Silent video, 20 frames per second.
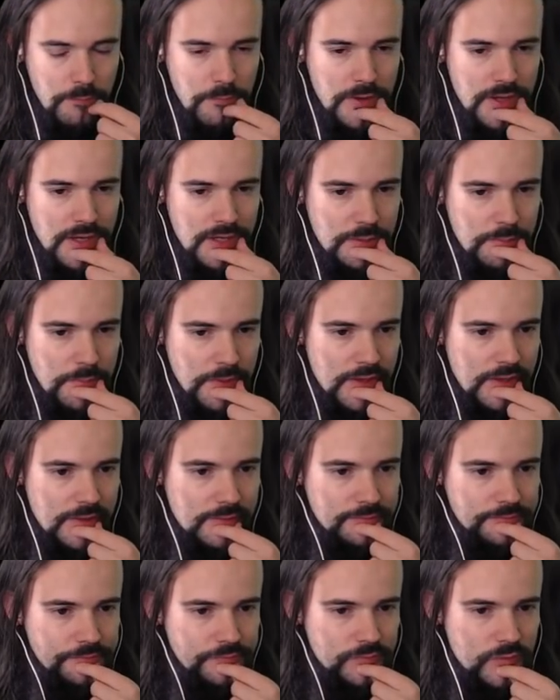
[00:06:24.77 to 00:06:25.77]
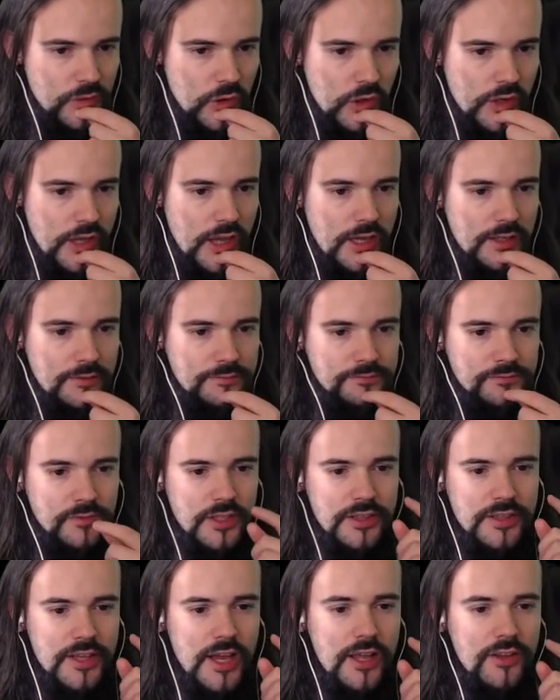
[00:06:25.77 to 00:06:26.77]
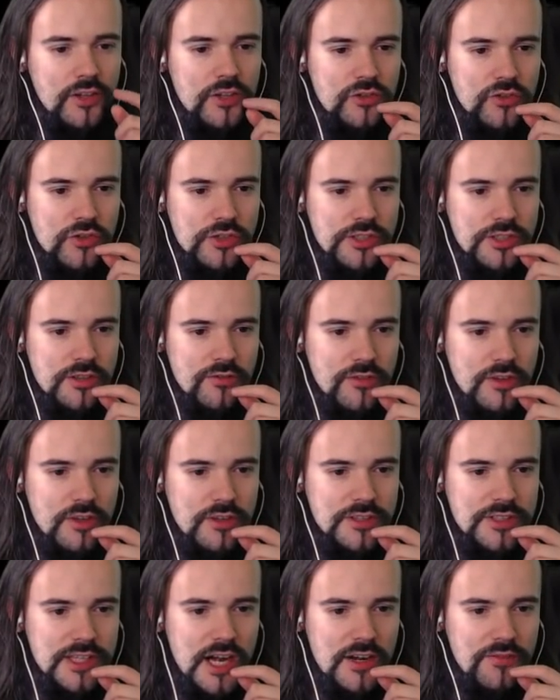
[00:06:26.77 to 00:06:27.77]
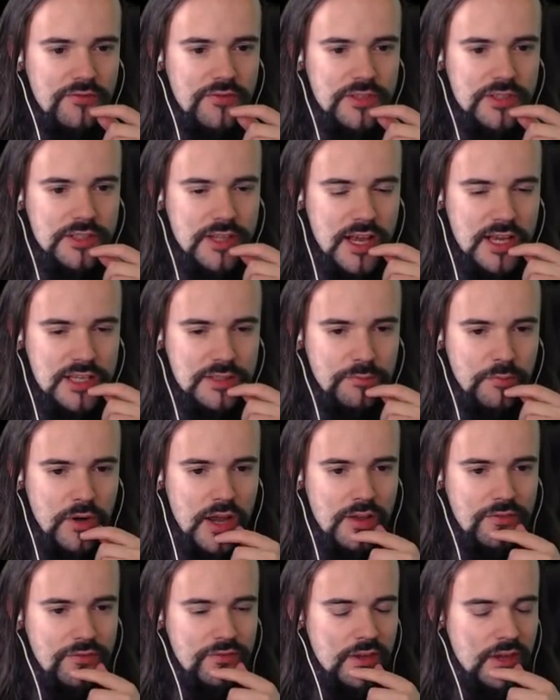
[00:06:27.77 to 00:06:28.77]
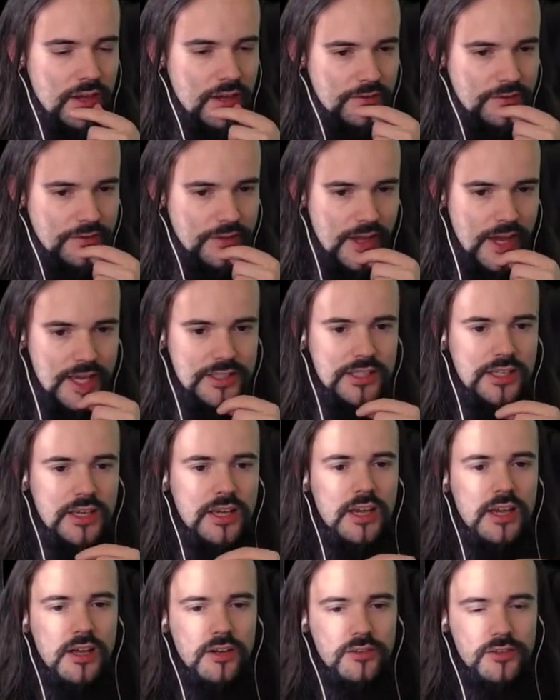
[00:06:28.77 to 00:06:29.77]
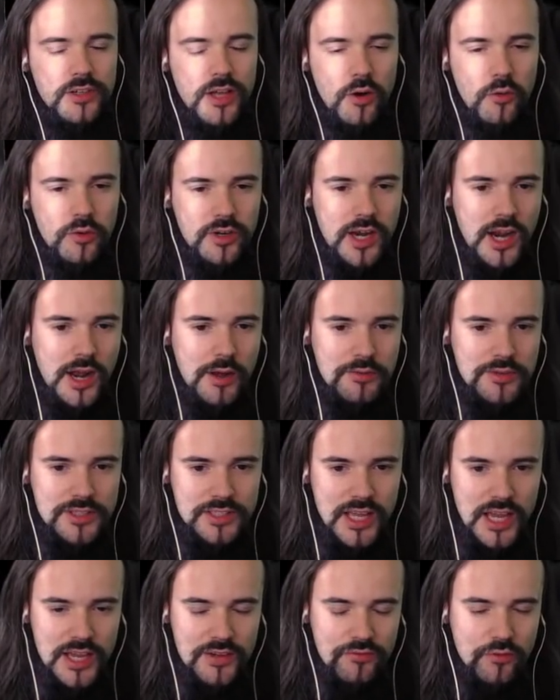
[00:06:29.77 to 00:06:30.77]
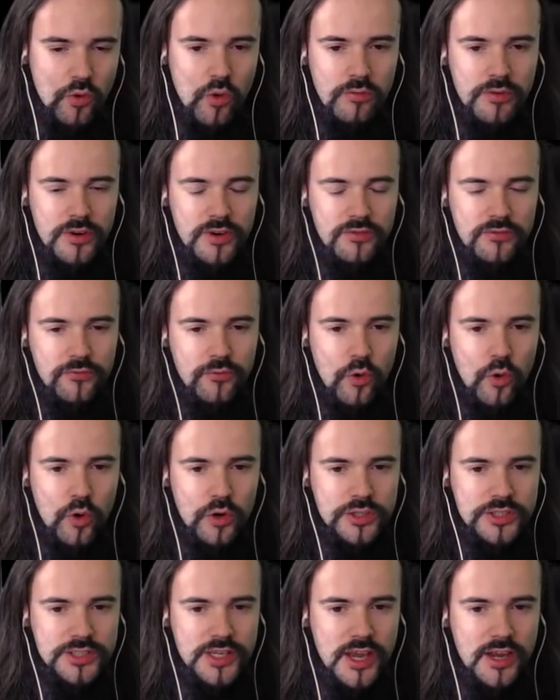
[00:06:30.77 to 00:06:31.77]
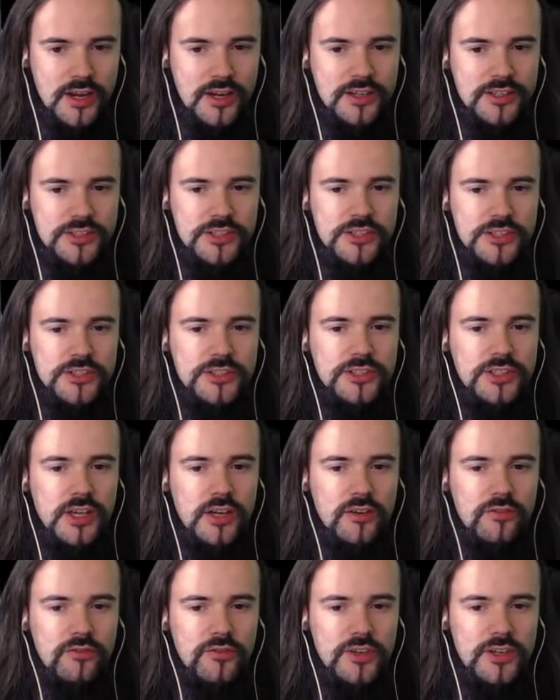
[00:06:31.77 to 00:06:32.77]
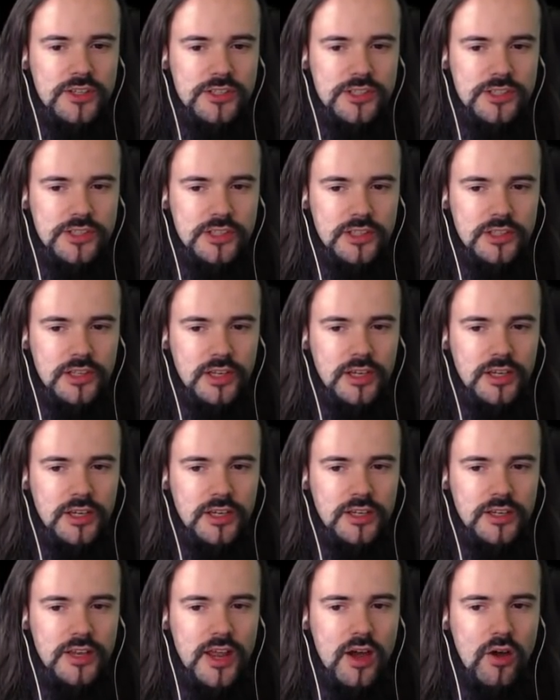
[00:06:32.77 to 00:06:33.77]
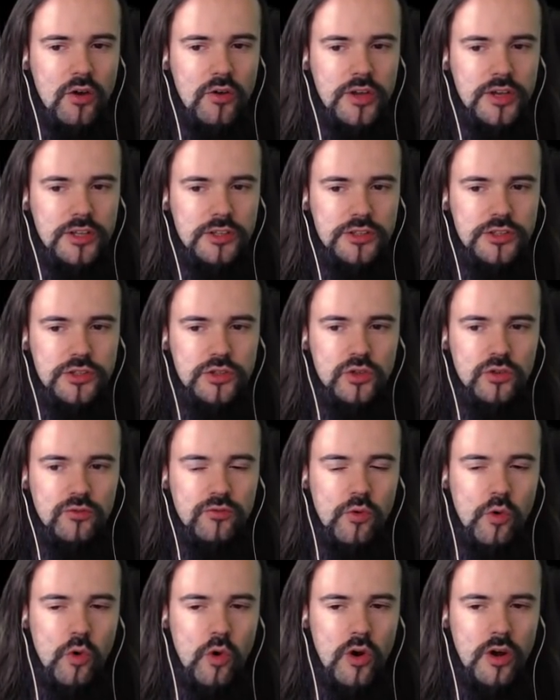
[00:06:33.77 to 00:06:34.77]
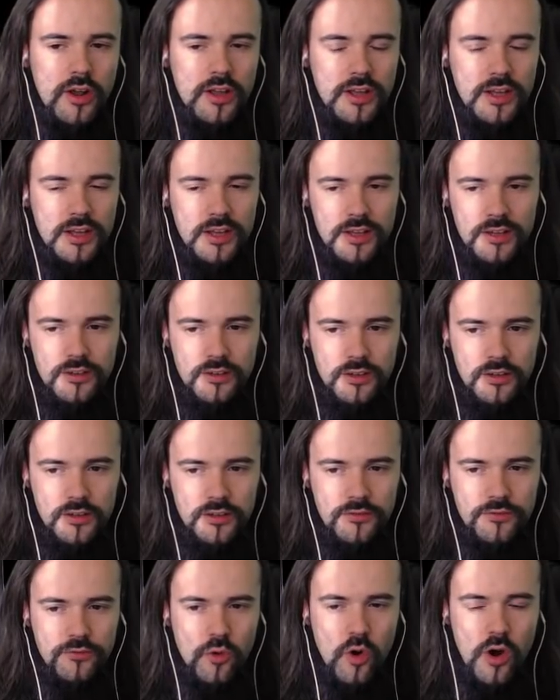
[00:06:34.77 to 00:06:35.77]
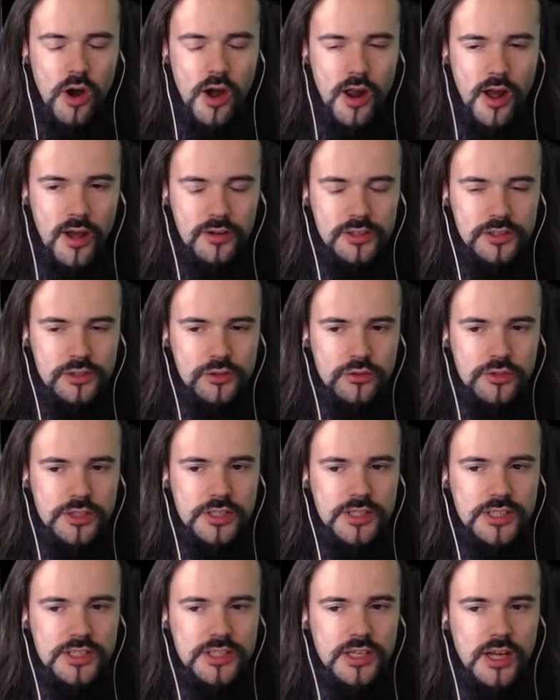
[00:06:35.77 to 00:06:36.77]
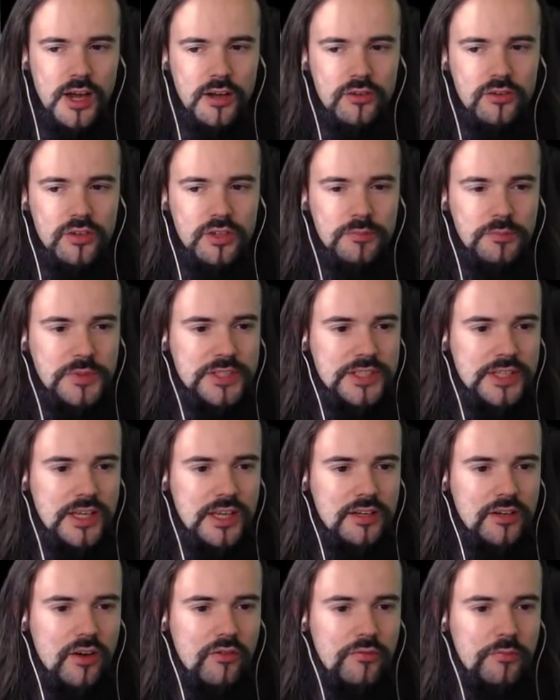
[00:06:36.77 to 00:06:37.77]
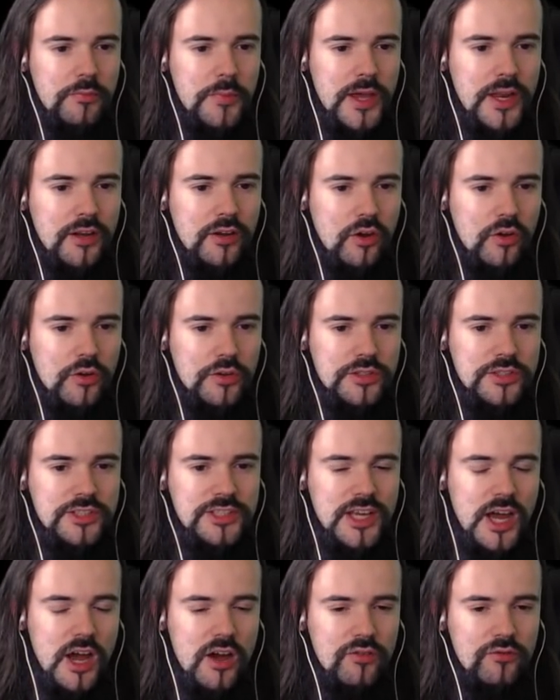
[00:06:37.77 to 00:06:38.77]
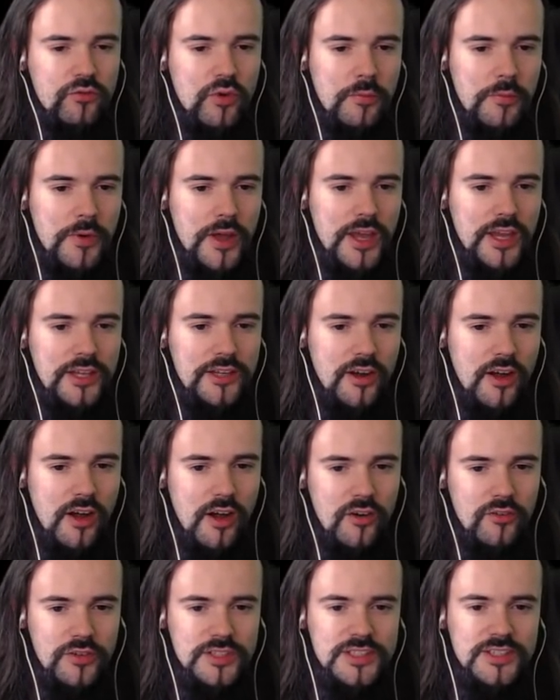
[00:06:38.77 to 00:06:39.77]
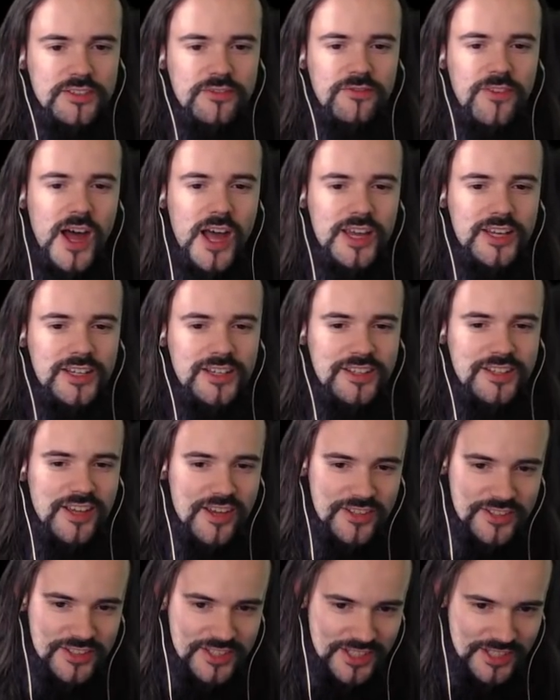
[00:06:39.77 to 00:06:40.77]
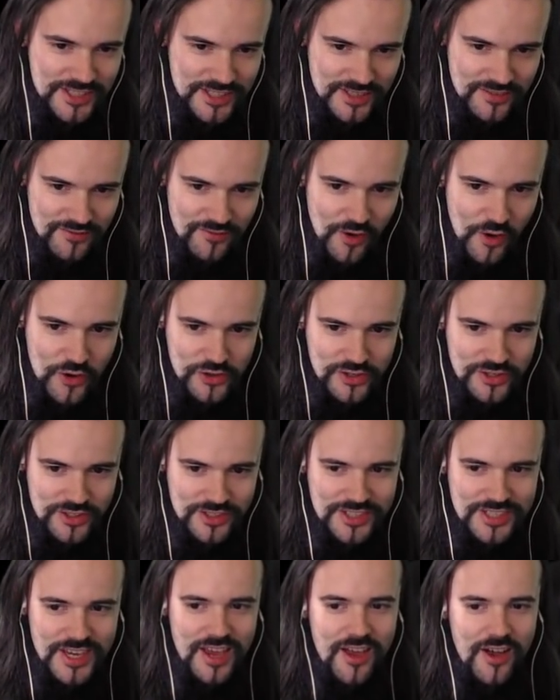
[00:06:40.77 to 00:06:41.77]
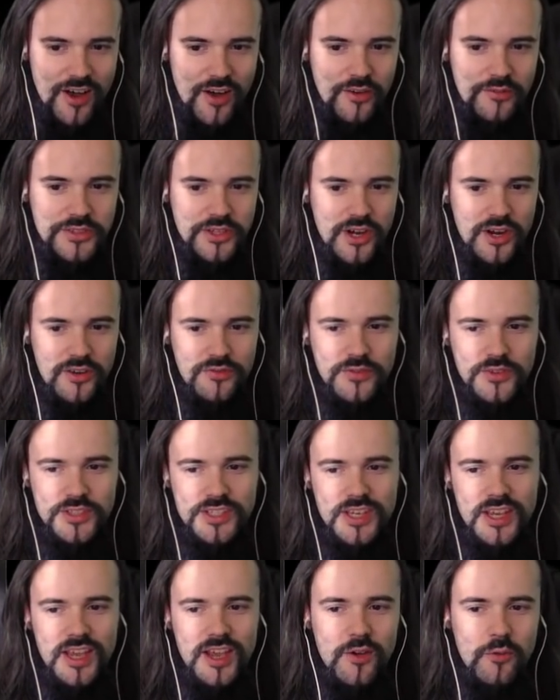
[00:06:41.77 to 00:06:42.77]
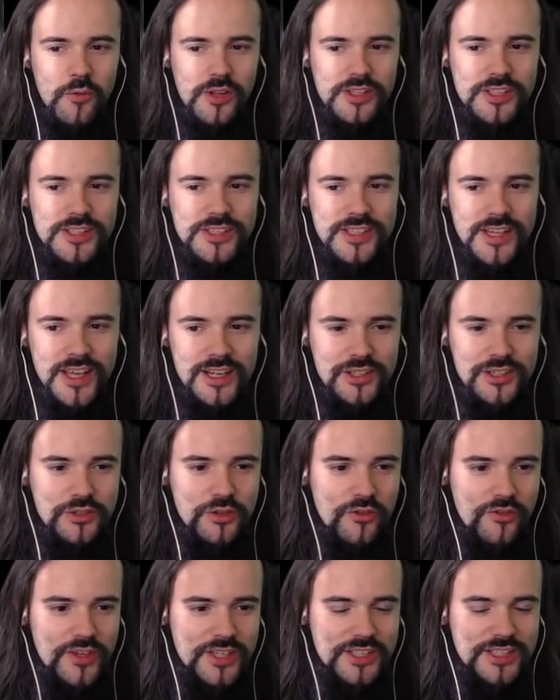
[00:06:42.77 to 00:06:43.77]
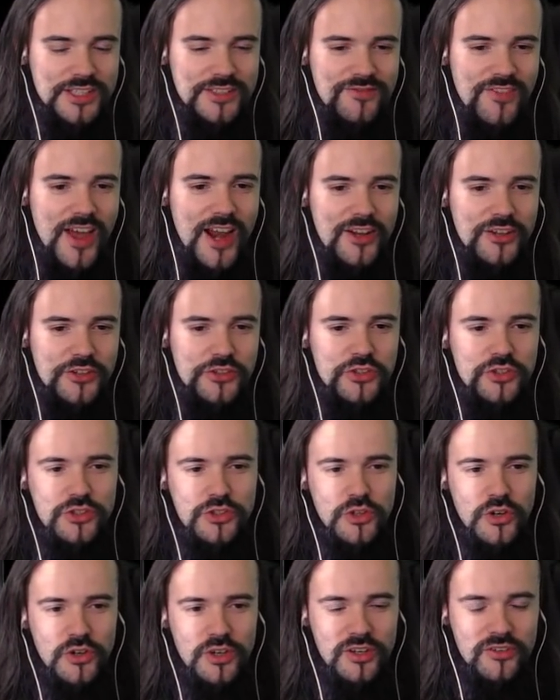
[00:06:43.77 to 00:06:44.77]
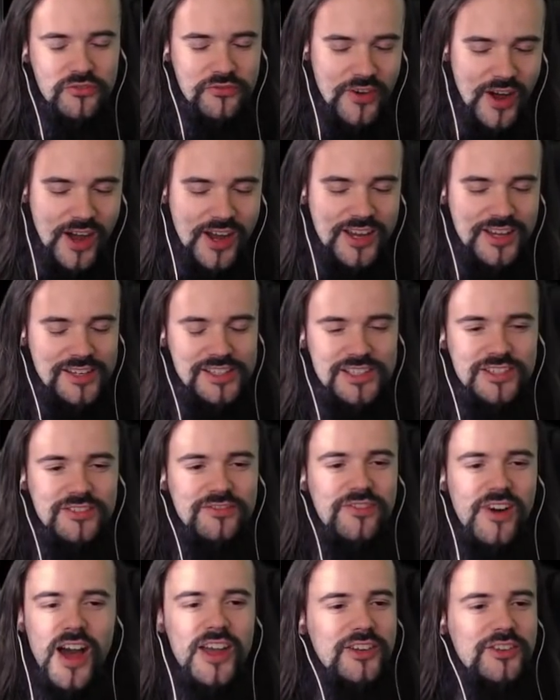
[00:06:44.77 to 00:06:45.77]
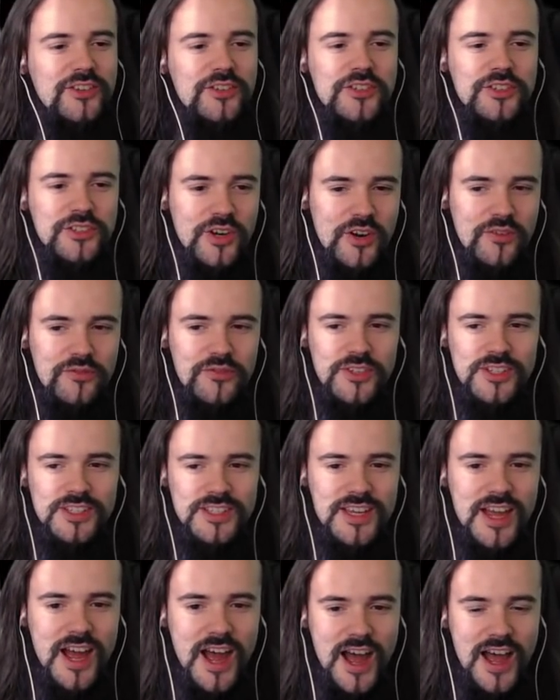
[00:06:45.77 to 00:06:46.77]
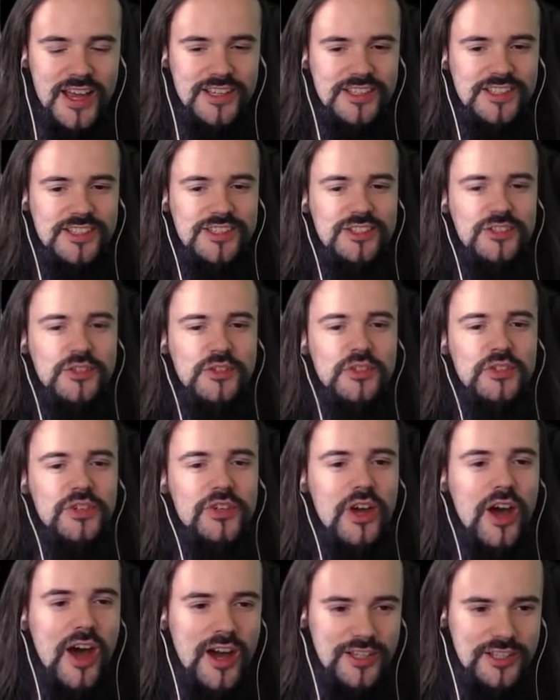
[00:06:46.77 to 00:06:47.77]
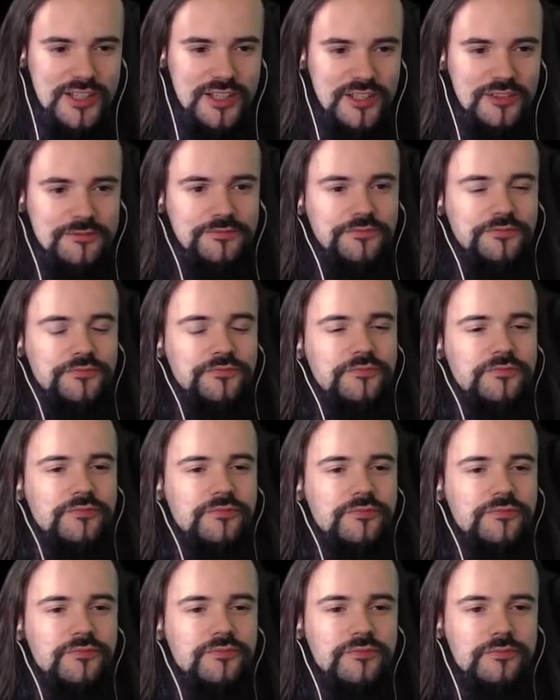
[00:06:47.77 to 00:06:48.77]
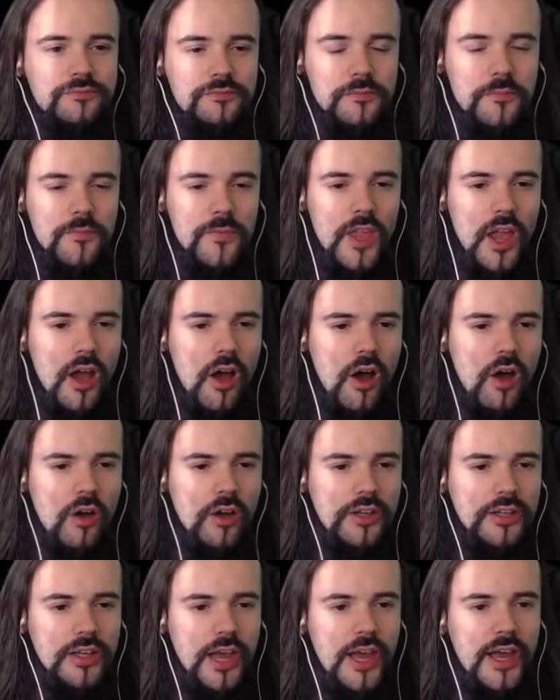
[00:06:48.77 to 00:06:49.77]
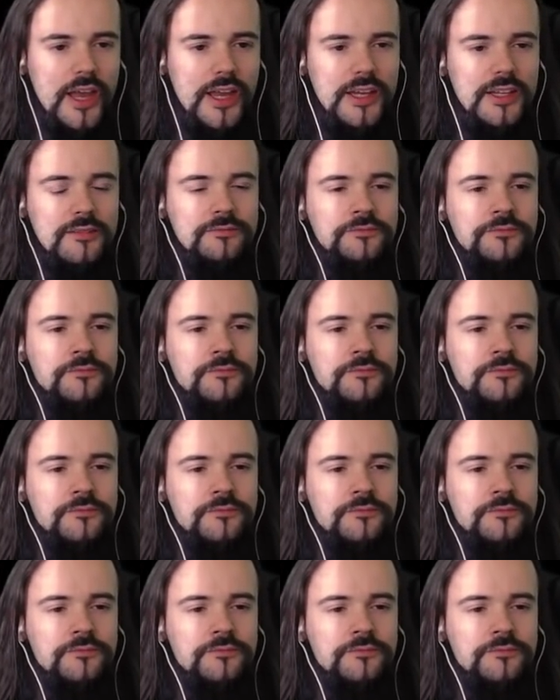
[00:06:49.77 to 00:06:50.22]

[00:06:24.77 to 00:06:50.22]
Maybe. Okay, another interesting thing. Zeraf's Last Breath Flask now recovers life over 4 seconds instead of instantly. It now heals you for 400 to 600% of mana cost, down from 800. Divining existing versions of Zerafis will set it to this value, so do not fucking divine your Zerafis, guys. Do not. Okay.